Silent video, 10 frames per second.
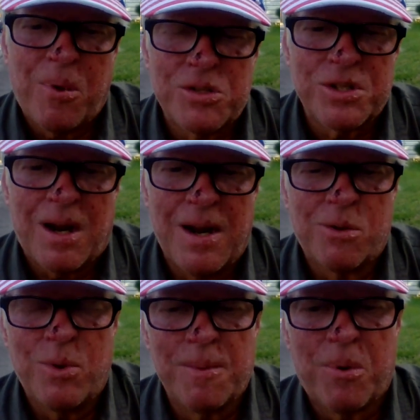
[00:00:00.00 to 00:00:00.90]

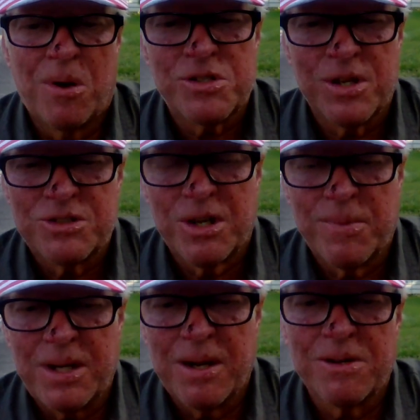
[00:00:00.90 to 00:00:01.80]

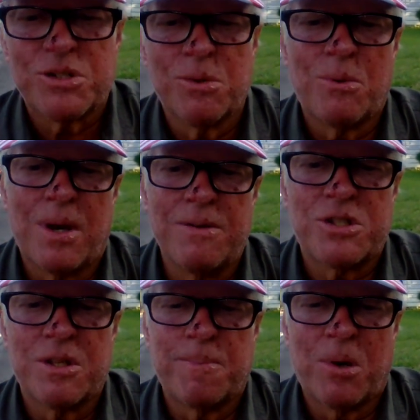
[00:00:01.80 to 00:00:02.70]
somebody else who arrives
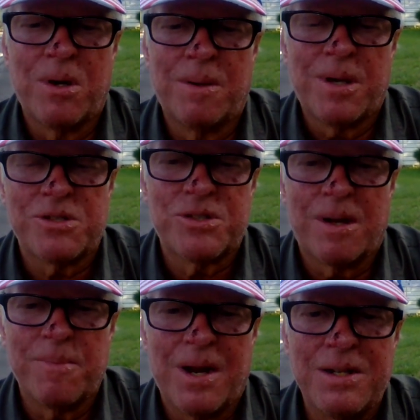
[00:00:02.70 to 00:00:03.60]
to the bus
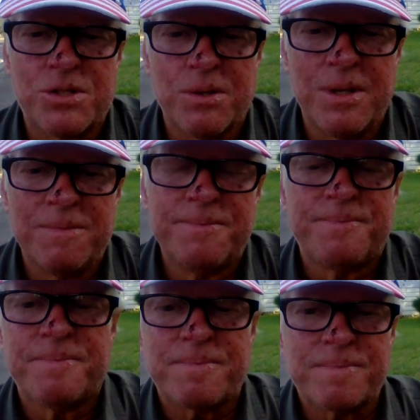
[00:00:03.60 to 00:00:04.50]
stop nicely,
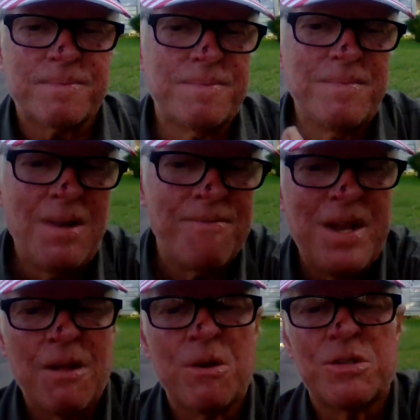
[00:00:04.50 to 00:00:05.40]

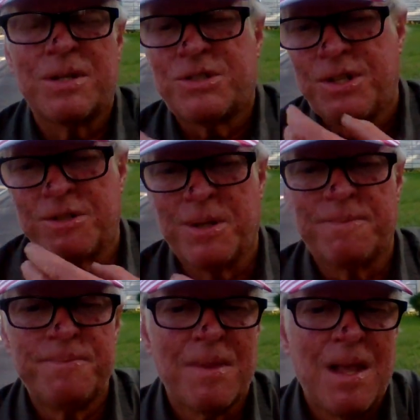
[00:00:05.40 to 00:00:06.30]
the
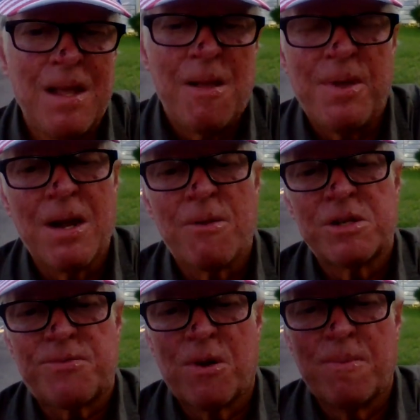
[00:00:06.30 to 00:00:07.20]

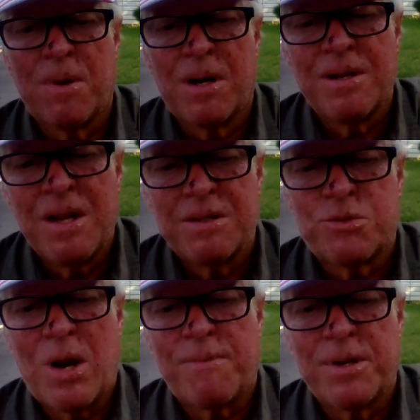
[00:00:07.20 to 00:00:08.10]
others from
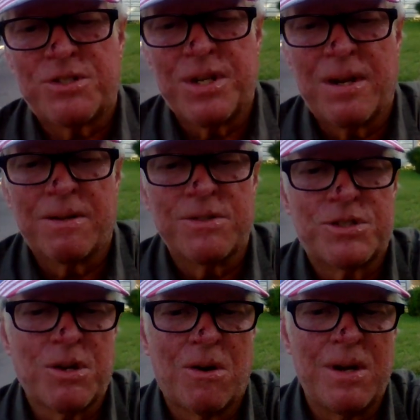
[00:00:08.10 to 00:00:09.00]
traffic sound
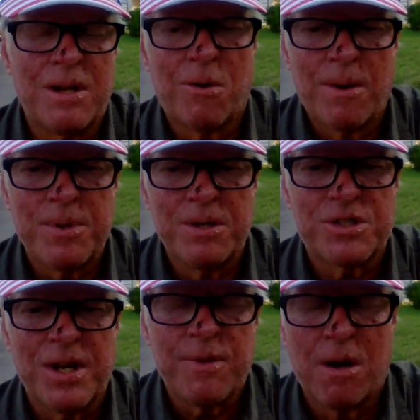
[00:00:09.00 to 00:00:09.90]
start interrupting to
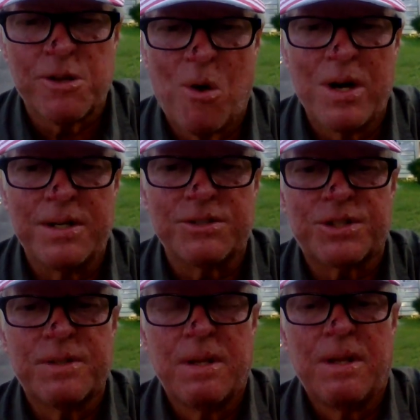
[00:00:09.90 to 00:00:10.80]
say, there's the Marines.
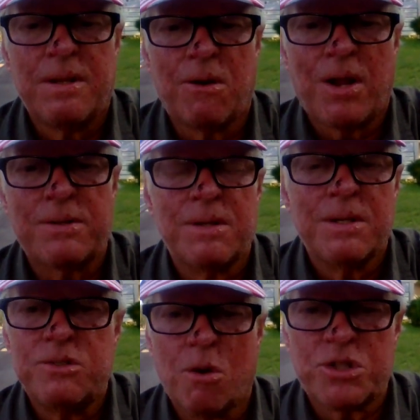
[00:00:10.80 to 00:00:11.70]
They're like,
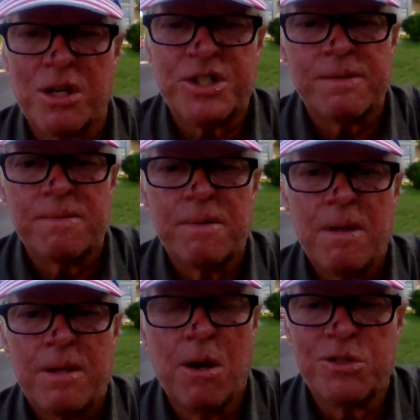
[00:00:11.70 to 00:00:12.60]
don't touch it.
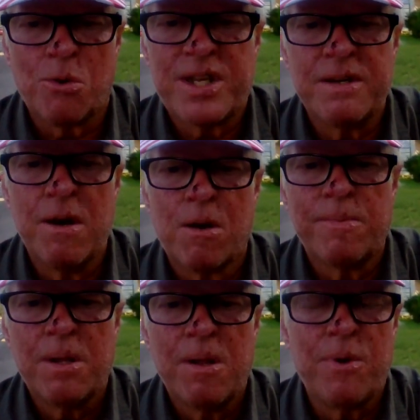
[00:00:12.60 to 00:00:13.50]
You know, don't get near them.
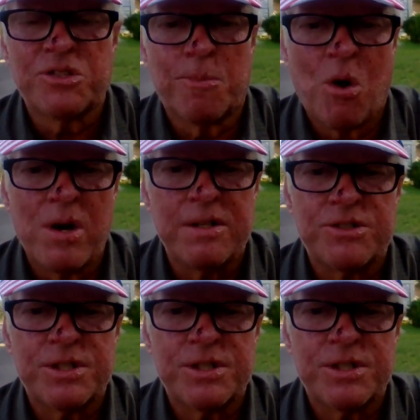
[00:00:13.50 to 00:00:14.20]
There's the Marines.